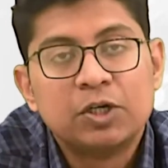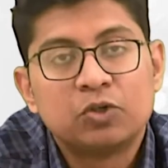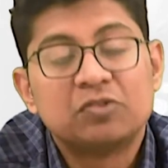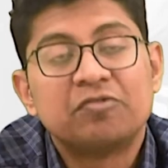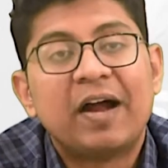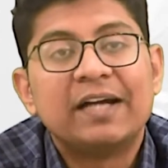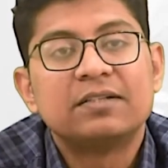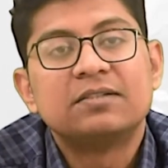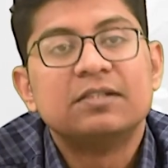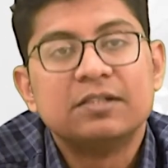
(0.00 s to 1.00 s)
to the
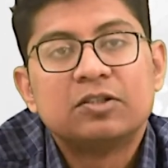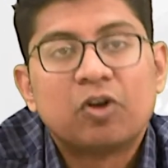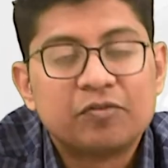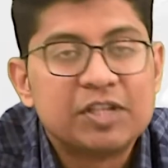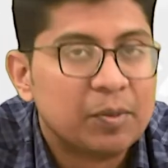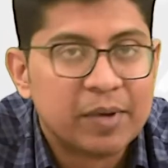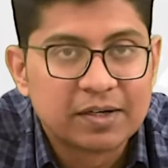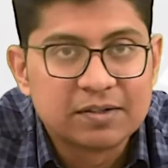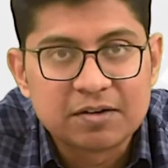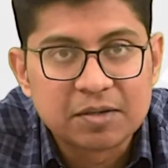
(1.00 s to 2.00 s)
fantasies of the
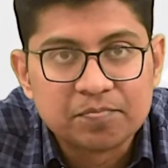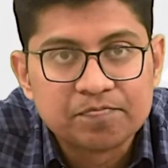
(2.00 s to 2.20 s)
American dream.